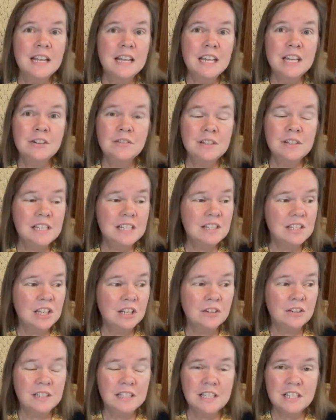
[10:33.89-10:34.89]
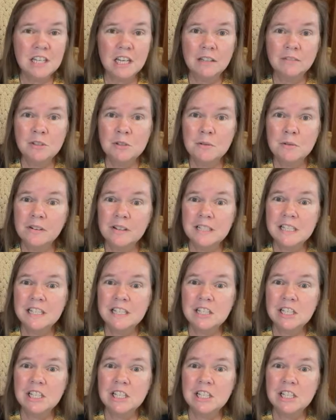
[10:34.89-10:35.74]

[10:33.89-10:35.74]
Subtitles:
Here, an itch there, an itch everywhere. An itch,